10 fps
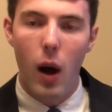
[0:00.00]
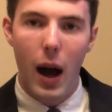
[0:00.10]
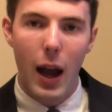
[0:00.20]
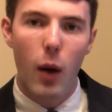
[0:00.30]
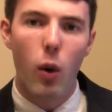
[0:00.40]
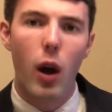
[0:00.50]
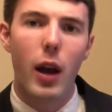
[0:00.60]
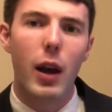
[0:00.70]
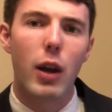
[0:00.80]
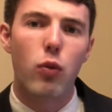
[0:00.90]

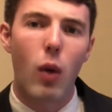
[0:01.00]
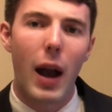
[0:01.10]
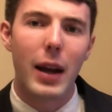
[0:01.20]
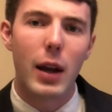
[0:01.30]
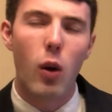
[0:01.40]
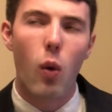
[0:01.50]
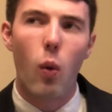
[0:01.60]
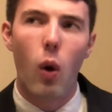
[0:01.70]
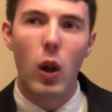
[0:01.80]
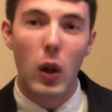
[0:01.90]
Iowa is riding
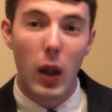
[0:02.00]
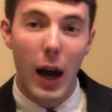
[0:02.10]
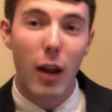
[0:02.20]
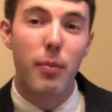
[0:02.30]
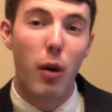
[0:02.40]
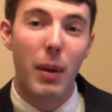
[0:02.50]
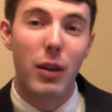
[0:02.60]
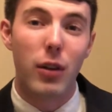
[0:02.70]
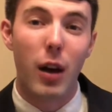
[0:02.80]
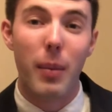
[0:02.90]
a lot of
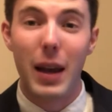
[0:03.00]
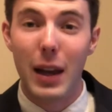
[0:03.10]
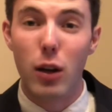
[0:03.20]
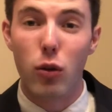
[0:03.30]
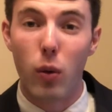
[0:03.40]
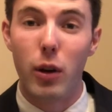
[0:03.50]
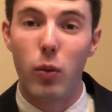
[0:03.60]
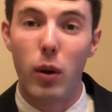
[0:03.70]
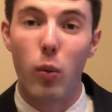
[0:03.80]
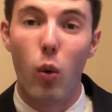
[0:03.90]
momentum into
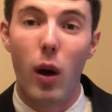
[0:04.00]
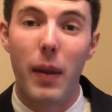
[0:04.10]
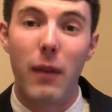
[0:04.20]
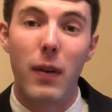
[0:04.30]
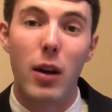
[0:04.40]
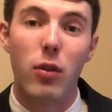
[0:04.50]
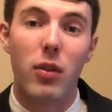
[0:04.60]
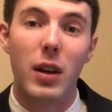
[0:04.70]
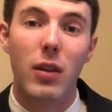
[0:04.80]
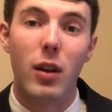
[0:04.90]
2021. They finished the
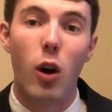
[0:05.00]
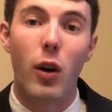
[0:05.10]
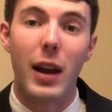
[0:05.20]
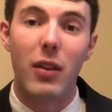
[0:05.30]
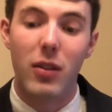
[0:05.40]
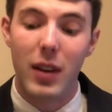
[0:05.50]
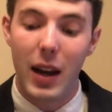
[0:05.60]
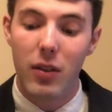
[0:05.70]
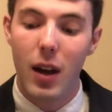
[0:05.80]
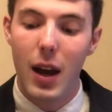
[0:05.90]
season on a
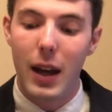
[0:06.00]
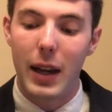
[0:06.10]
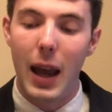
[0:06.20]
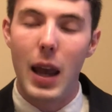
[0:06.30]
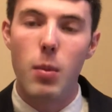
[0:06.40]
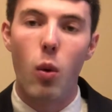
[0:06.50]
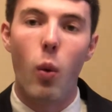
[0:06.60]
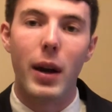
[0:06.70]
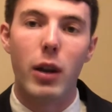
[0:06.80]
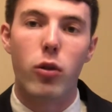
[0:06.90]
6-game
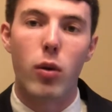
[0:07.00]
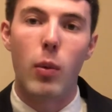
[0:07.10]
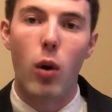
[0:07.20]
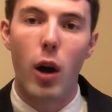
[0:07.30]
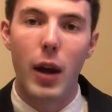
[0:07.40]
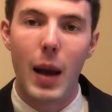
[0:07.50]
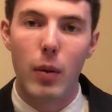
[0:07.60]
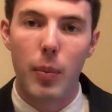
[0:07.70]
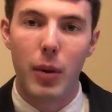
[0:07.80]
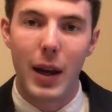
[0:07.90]
winning streak. Were unable
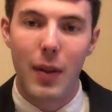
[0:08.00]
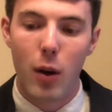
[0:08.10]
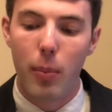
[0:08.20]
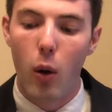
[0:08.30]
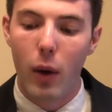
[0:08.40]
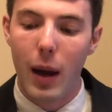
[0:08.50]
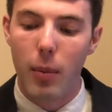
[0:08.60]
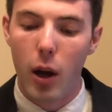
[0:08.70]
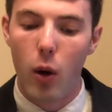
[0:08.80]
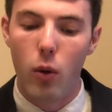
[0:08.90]
to play in their bowl game,
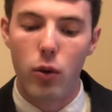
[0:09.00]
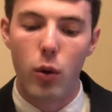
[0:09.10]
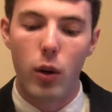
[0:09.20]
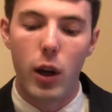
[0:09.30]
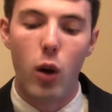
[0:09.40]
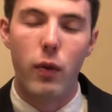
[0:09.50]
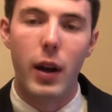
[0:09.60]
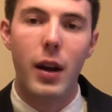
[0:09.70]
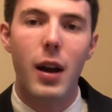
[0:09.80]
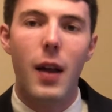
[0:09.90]
though, due to
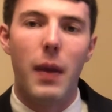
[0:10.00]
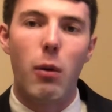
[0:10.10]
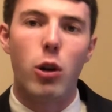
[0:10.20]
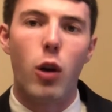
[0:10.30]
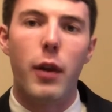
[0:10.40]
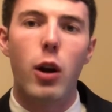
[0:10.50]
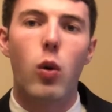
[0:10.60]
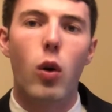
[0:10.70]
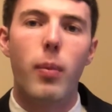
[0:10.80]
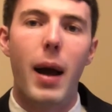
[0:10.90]
COVID. They returned their
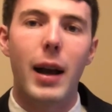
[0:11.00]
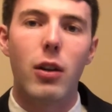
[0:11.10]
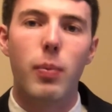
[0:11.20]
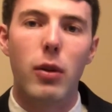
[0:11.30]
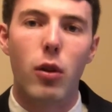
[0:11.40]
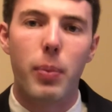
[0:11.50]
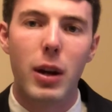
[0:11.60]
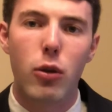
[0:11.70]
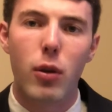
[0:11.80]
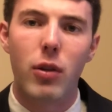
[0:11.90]
quarterback in Spencer
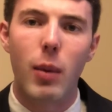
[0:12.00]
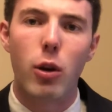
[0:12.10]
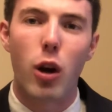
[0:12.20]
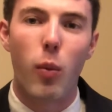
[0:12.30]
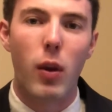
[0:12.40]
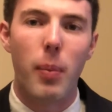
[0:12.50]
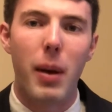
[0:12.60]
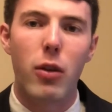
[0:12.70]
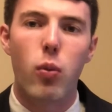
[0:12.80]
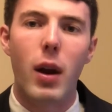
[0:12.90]
Petras. They returned one of the
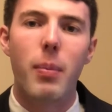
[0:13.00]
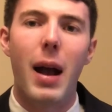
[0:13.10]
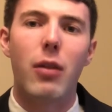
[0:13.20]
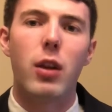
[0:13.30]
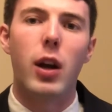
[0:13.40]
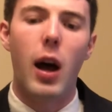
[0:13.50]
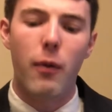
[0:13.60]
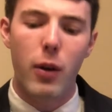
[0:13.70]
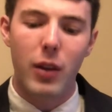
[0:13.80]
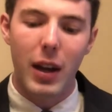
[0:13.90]
best running backs in the
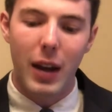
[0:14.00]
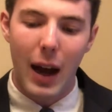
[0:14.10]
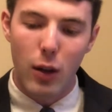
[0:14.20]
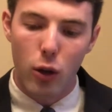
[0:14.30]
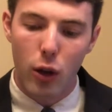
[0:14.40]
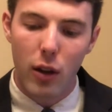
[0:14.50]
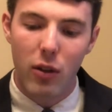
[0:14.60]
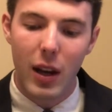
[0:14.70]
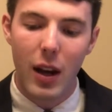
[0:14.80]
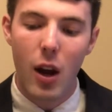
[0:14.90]
conference and Tyler
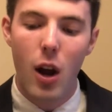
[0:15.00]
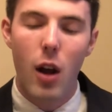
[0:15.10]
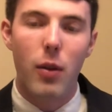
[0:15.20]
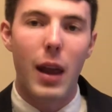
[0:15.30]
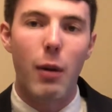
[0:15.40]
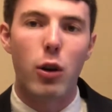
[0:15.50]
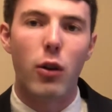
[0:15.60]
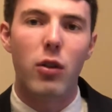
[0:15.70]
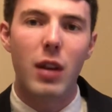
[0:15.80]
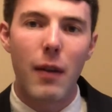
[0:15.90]
Goodson. They
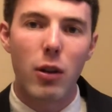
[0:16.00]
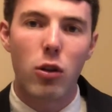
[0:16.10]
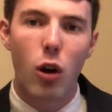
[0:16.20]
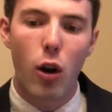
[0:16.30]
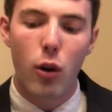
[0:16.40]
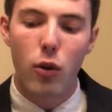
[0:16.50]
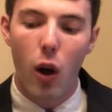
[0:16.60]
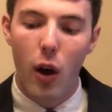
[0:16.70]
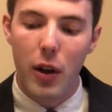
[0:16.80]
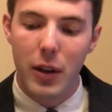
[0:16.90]
returned 7 starters
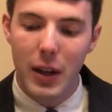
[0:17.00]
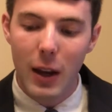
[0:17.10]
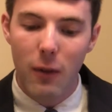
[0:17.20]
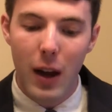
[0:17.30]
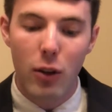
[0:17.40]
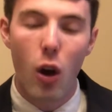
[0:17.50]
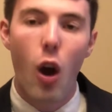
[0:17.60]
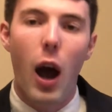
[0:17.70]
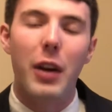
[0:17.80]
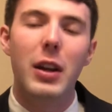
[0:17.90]
on defense,
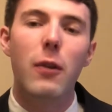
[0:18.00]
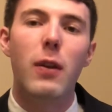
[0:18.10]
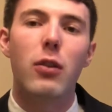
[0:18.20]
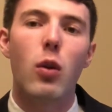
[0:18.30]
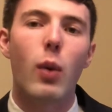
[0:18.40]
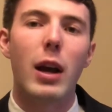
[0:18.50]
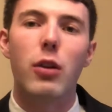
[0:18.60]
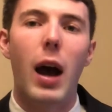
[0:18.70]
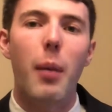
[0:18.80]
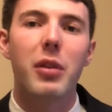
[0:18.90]
a defense that ranked
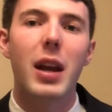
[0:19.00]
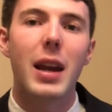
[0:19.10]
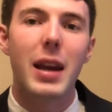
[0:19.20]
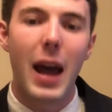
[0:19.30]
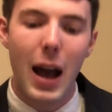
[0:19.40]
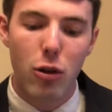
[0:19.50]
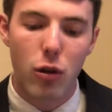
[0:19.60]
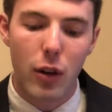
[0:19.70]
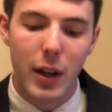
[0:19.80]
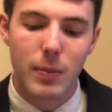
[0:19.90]
top 10
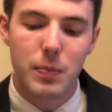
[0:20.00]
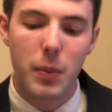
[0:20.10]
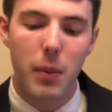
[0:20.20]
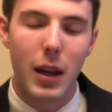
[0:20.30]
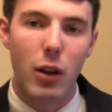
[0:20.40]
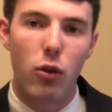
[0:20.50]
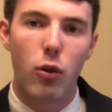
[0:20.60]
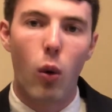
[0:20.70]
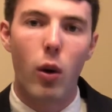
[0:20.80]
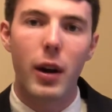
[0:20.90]
nationally in
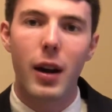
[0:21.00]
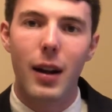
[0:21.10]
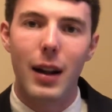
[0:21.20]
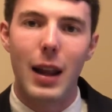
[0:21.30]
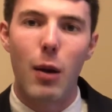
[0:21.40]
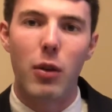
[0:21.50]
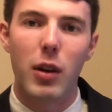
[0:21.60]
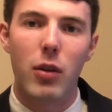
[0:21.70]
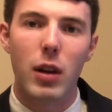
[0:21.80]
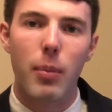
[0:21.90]
scoring, allowing
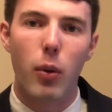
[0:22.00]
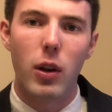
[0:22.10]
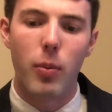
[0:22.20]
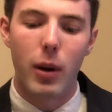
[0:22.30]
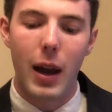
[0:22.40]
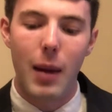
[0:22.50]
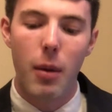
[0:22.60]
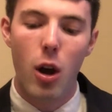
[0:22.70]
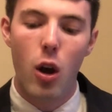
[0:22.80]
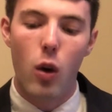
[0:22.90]
16 points per game,
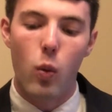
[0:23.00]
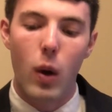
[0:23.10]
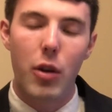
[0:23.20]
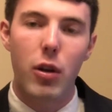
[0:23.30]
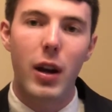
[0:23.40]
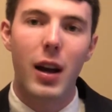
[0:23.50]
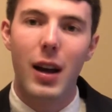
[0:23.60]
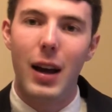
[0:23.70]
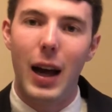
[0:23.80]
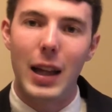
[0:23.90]
rushing,
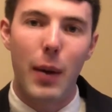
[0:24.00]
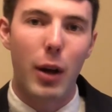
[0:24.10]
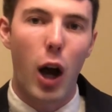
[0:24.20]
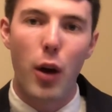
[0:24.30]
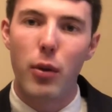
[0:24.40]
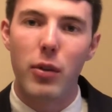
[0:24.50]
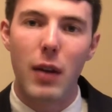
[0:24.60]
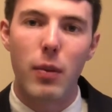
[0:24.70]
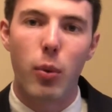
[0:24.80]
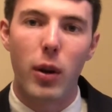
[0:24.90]
allowing
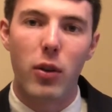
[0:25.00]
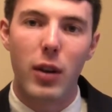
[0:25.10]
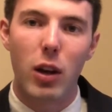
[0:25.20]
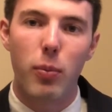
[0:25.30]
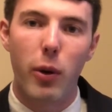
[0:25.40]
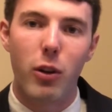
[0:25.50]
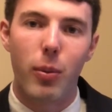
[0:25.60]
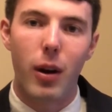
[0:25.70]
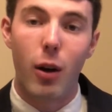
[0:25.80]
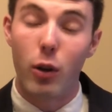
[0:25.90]

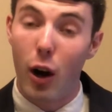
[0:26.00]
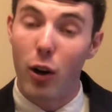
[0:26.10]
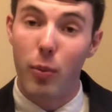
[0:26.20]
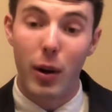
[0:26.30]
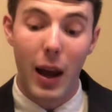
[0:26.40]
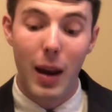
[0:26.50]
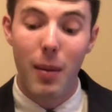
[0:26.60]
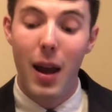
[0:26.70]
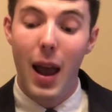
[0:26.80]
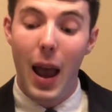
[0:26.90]
107.6 yards per game,
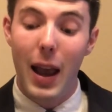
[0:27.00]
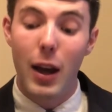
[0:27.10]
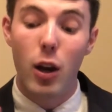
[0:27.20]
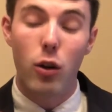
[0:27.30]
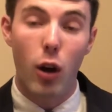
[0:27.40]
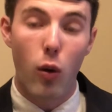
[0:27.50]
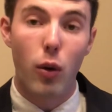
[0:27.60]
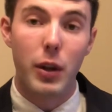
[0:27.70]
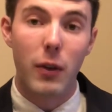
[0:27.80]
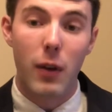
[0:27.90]
and
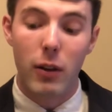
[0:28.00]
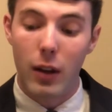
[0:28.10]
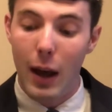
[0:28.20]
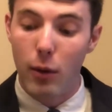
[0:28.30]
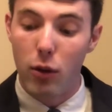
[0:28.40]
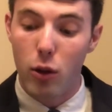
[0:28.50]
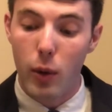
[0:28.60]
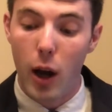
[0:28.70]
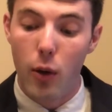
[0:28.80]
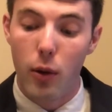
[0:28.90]
total defense, allowing just
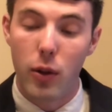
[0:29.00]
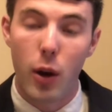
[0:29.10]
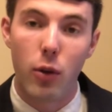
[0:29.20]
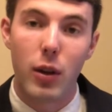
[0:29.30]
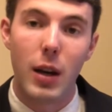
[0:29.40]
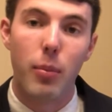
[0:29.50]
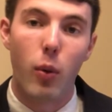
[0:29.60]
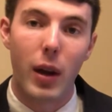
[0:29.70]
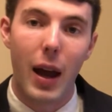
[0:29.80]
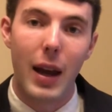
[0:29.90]

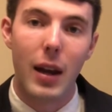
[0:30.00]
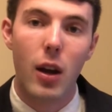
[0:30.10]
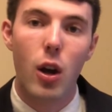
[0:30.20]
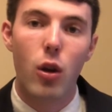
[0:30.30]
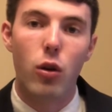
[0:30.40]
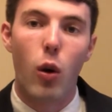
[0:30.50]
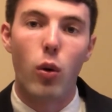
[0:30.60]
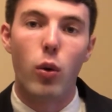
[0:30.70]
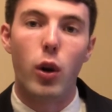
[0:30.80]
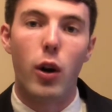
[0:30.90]
313.8
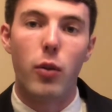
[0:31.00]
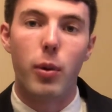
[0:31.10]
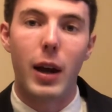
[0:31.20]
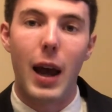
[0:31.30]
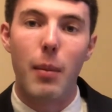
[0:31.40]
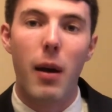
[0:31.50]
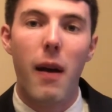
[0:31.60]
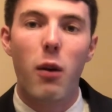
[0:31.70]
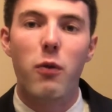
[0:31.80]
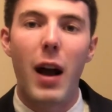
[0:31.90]
total yards per game.
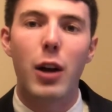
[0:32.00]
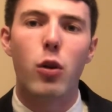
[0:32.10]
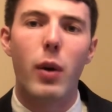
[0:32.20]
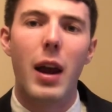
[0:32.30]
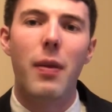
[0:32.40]
Factor in